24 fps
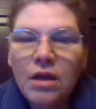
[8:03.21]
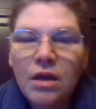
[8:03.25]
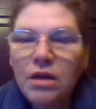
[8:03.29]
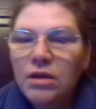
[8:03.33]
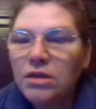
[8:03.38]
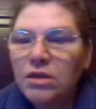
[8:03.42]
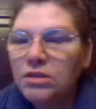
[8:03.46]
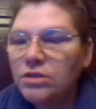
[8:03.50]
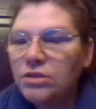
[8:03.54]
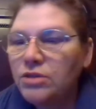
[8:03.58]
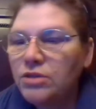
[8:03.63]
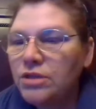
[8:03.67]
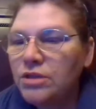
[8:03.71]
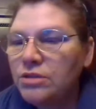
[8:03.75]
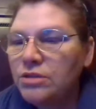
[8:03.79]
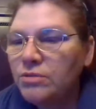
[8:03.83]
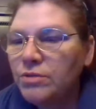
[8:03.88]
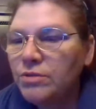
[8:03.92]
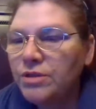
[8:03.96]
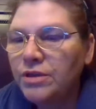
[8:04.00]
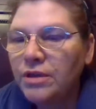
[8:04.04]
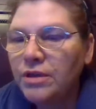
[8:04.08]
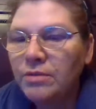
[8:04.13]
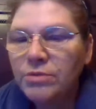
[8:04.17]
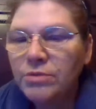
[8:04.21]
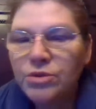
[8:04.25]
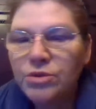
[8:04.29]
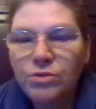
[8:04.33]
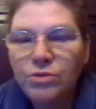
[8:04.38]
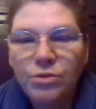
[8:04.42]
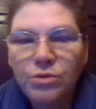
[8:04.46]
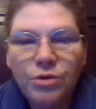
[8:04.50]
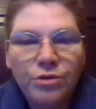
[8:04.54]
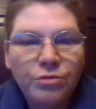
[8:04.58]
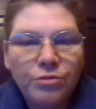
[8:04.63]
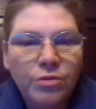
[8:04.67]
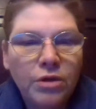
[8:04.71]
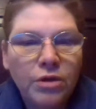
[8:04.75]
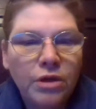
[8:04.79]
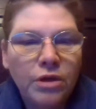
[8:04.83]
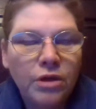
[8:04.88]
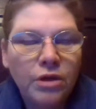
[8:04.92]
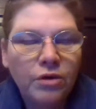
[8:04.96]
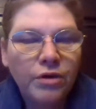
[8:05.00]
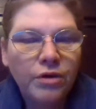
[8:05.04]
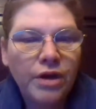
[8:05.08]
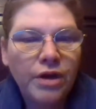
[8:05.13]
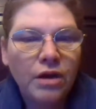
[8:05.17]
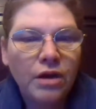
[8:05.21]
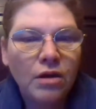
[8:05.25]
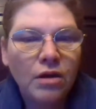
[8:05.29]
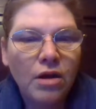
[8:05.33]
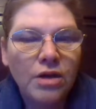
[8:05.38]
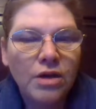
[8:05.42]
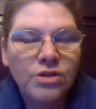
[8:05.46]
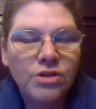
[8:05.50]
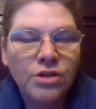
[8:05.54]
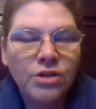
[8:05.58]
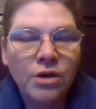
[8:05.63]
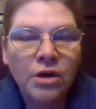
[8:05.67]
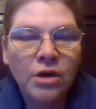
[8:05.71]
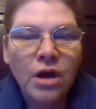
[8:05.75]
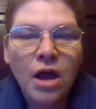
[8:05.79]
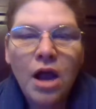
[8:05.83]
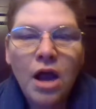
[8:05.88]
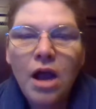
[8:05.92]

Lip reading: I was trusted with an M203 grenade launcher.